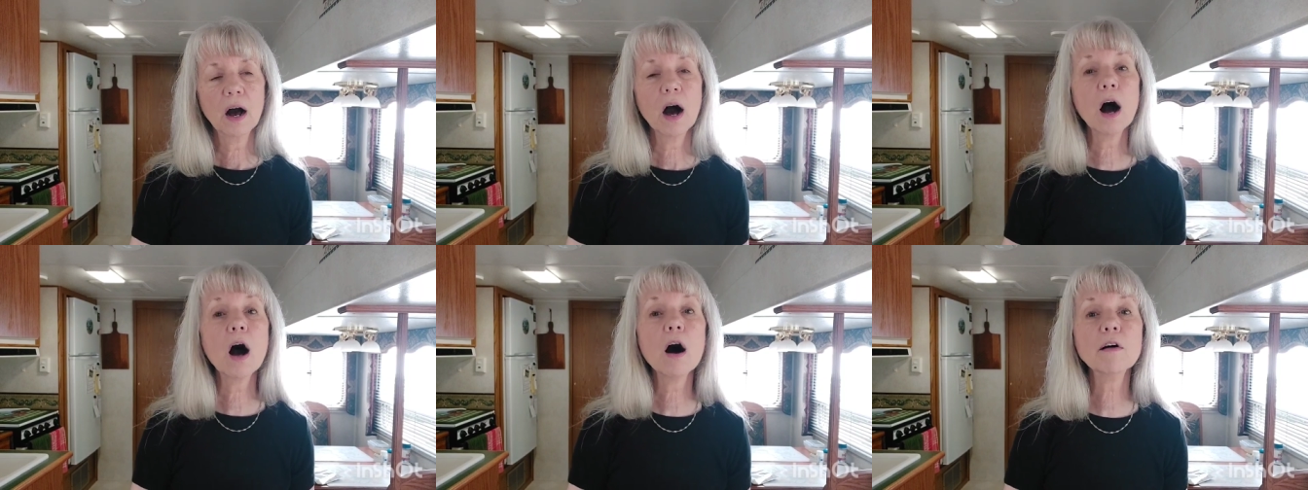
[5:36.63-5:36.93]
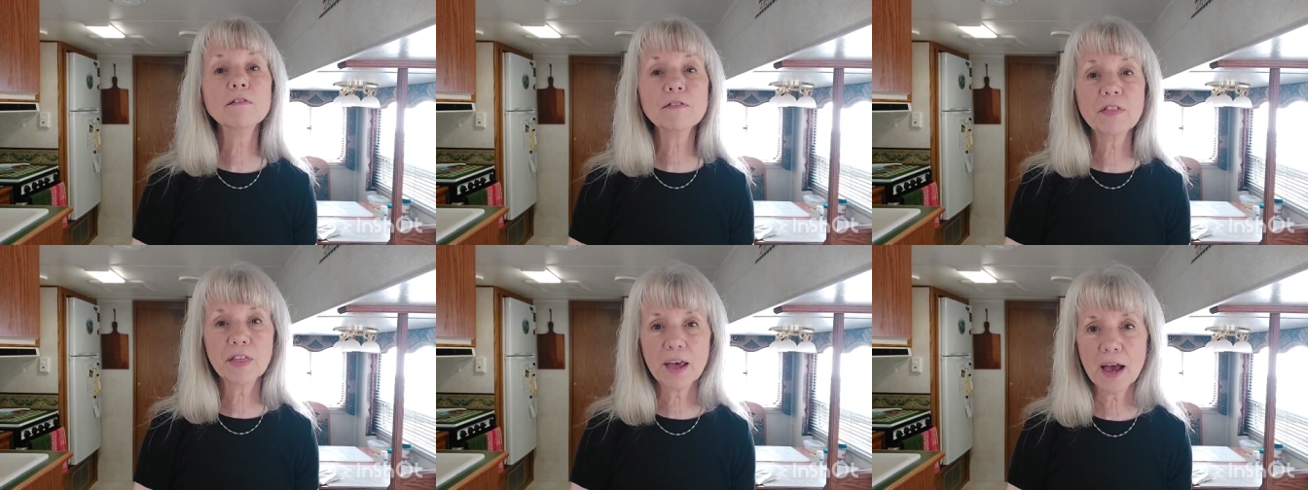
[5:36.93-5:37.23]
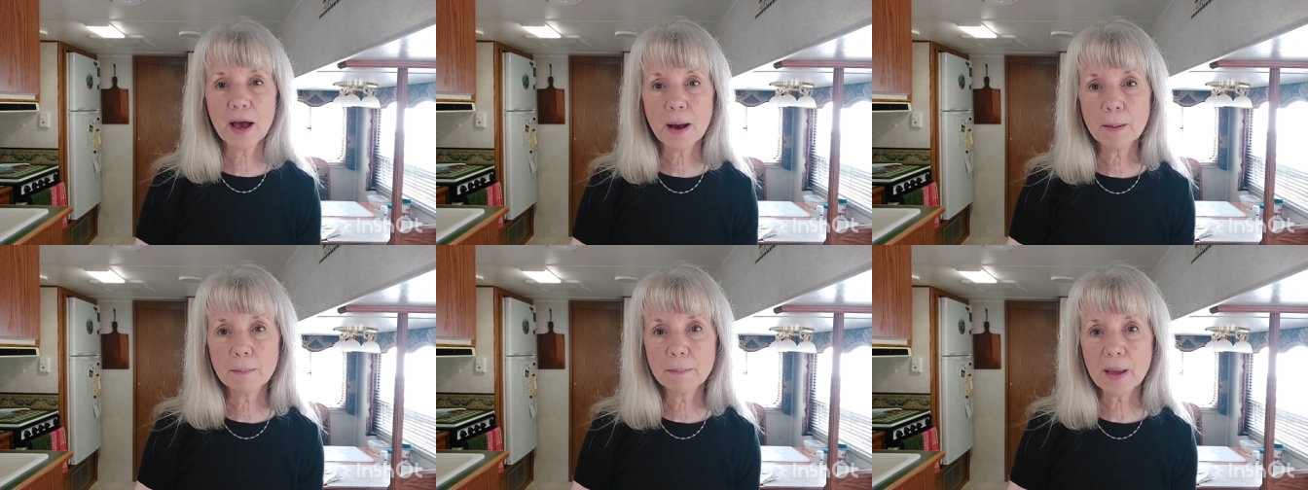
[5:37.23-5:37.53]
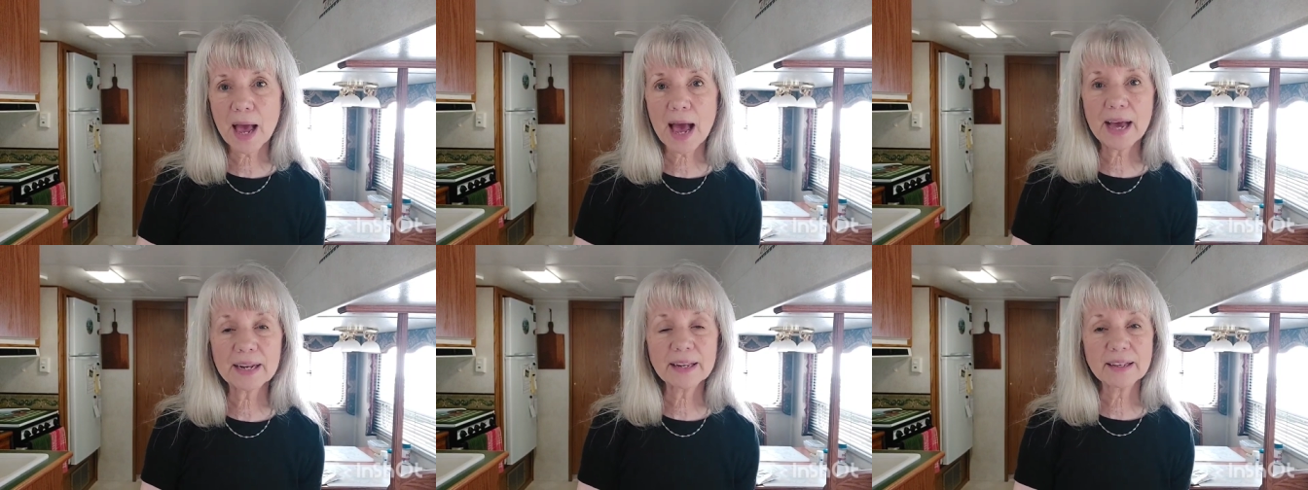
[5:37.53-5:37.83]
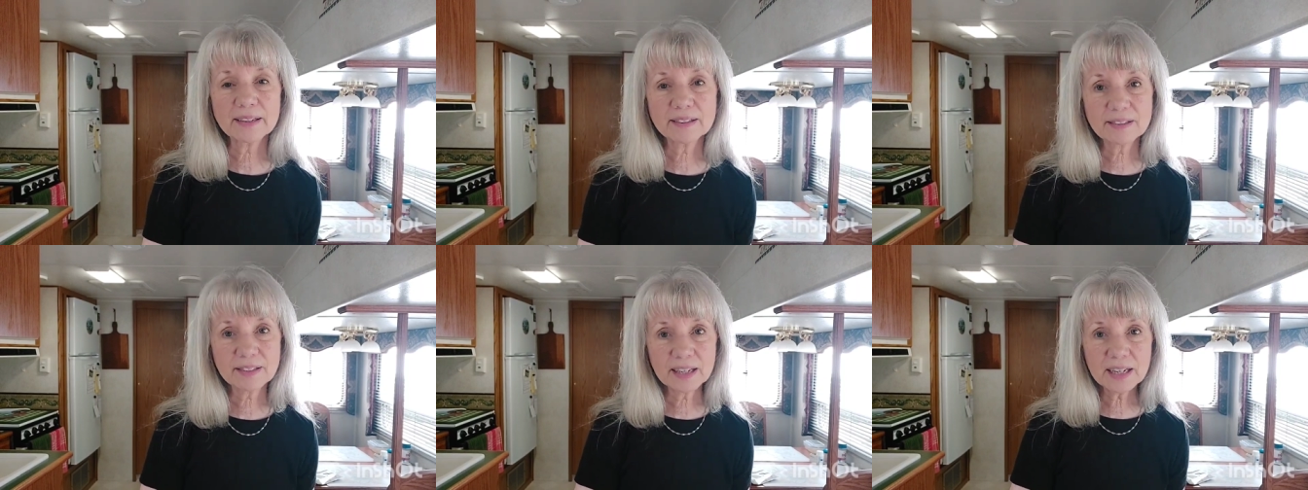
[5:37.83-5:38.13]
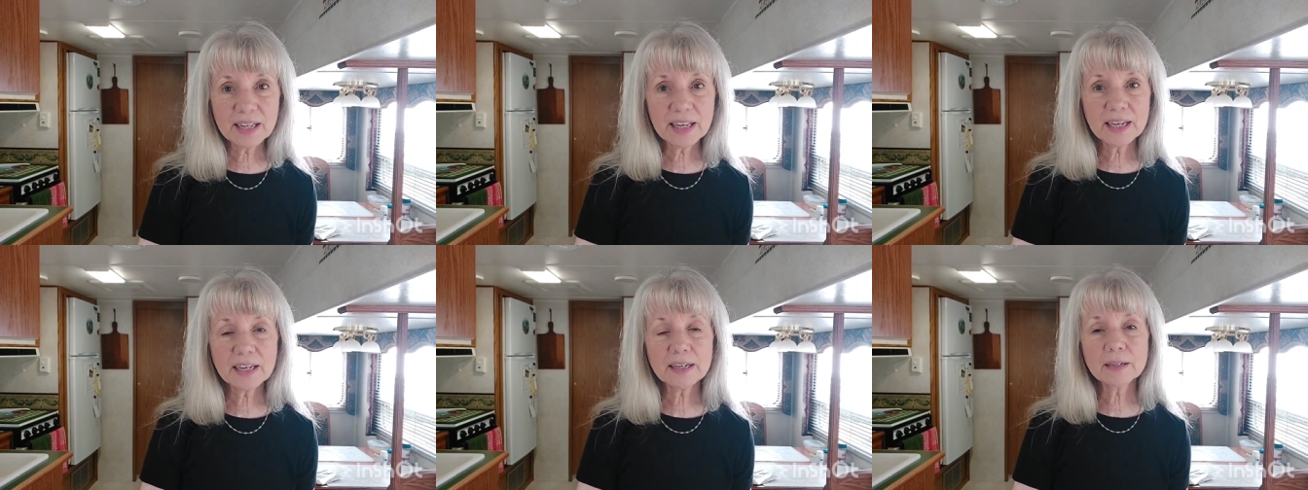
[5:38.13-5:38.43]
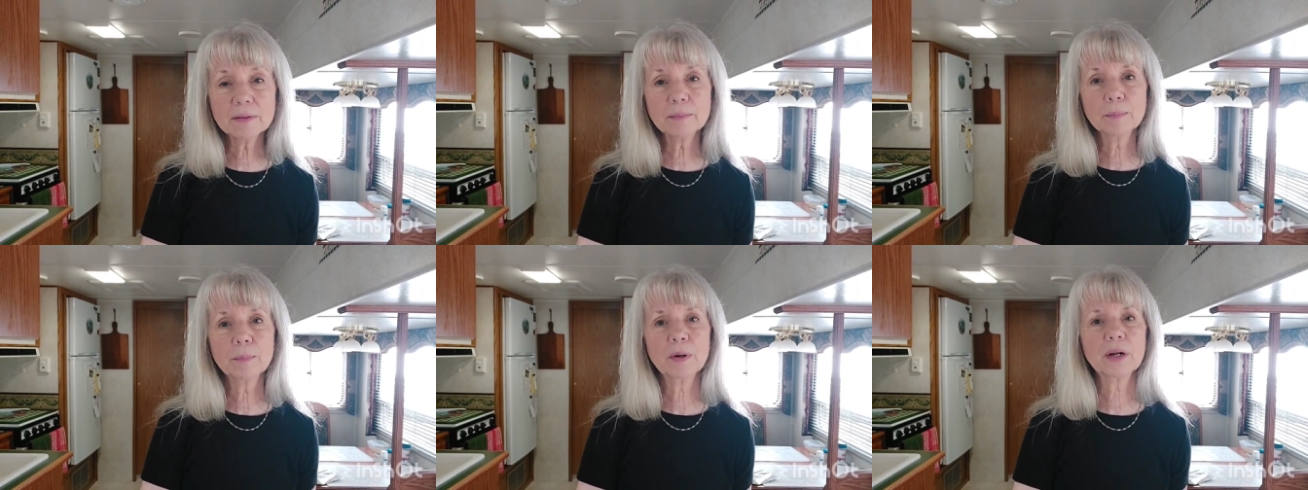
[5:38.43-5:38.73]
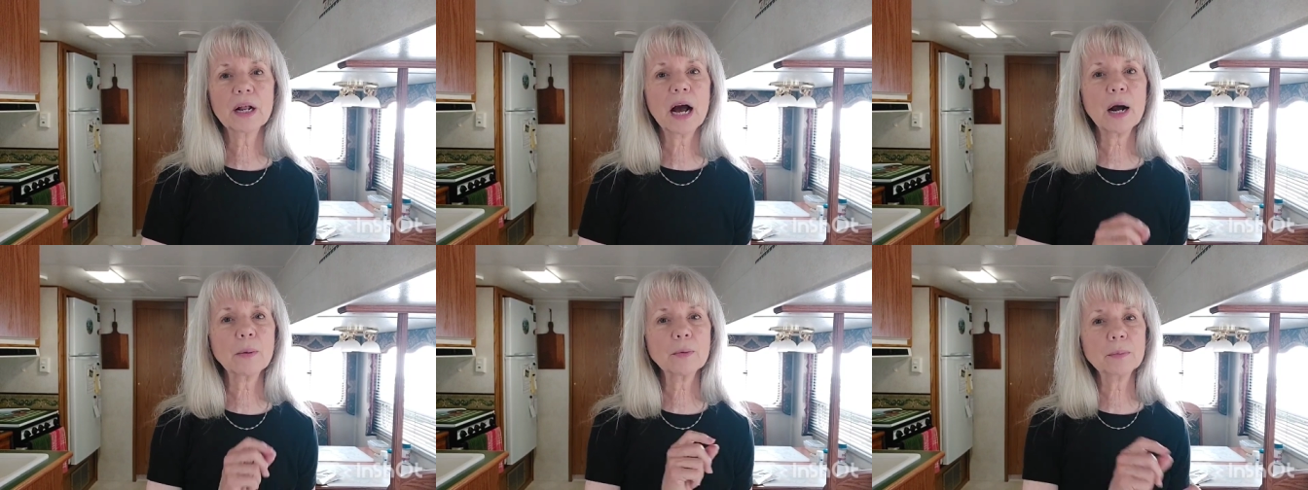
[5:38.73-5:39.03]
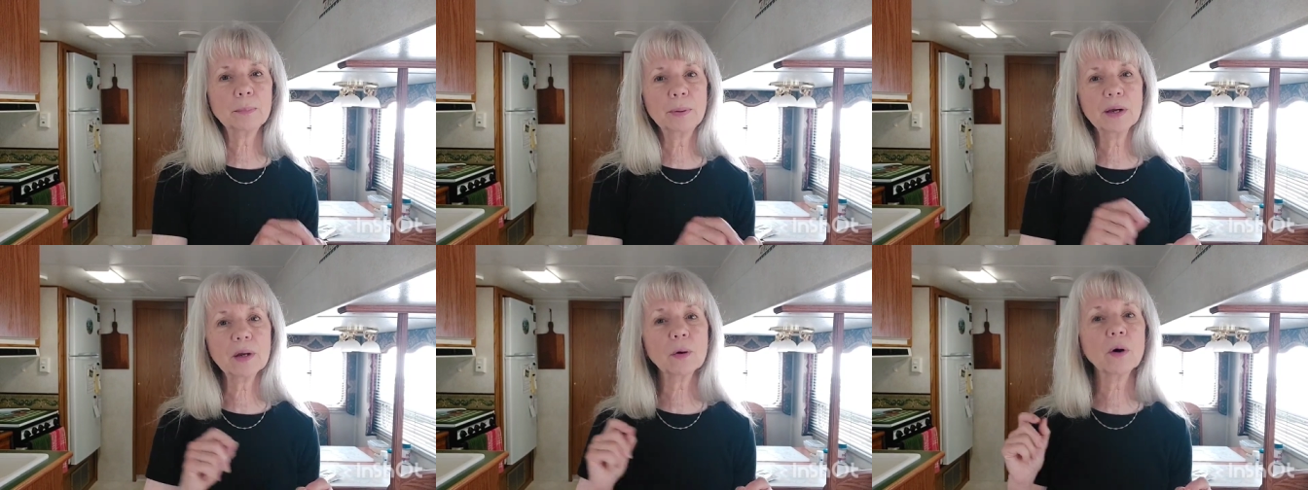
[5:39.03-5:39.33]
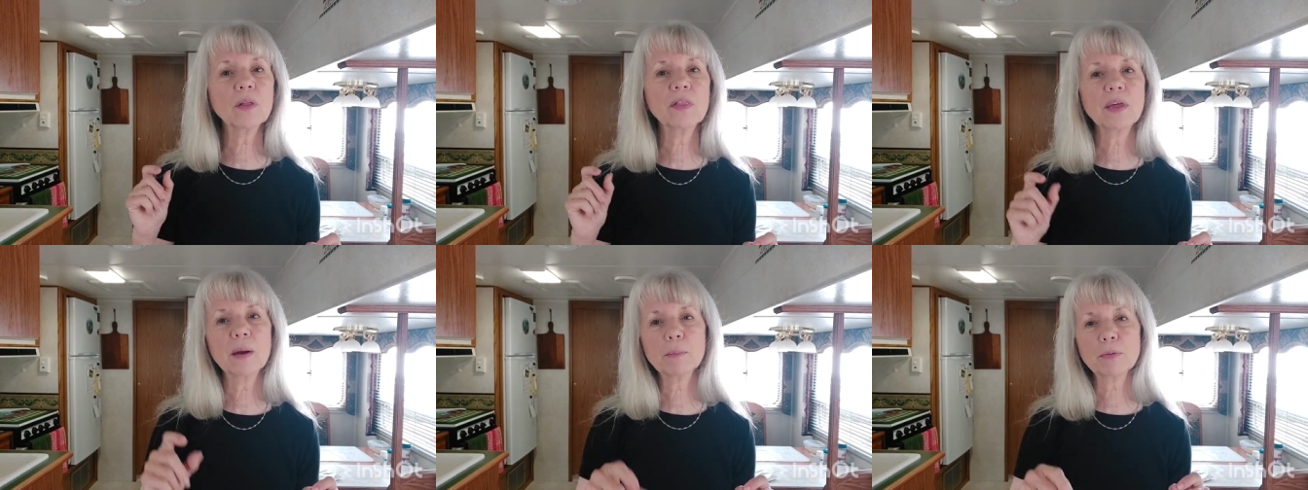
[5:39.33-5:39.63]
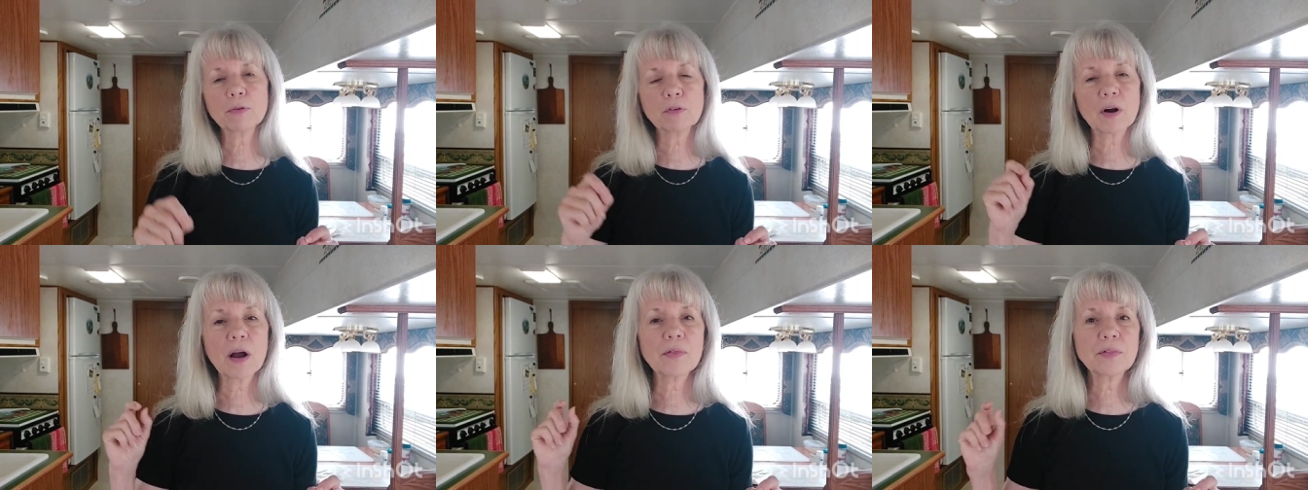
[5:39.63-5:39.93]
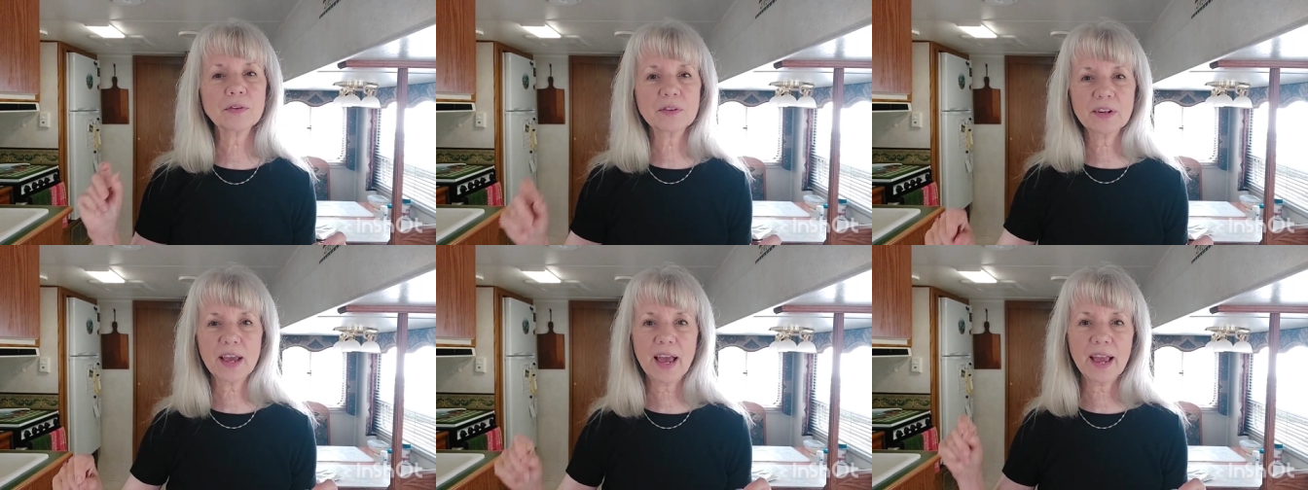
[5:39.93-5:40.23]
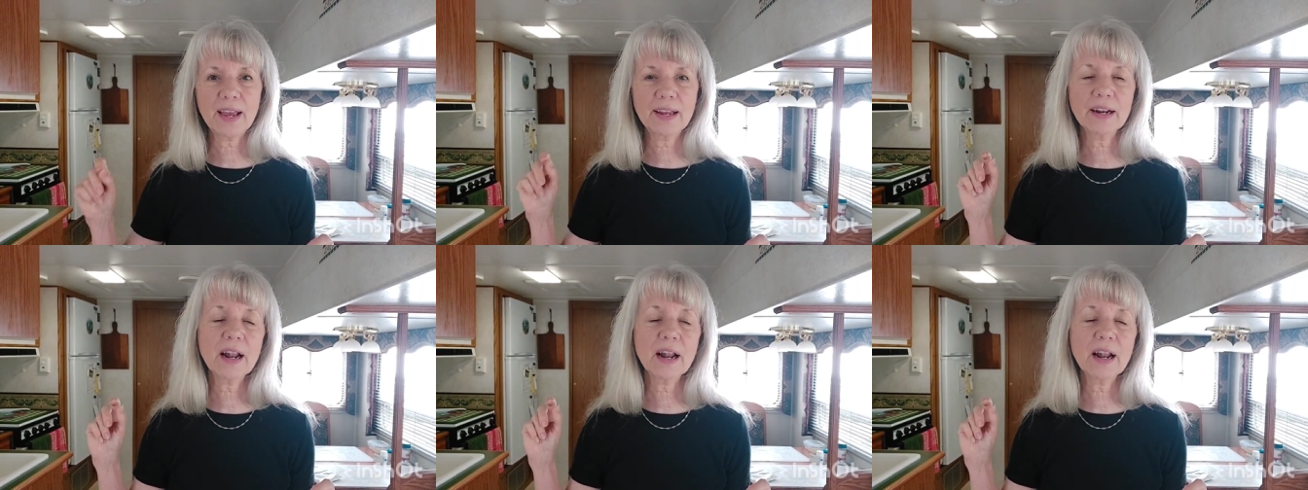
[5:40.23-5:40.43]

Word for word: of them at a sitting, but I would pick on them throughout the day.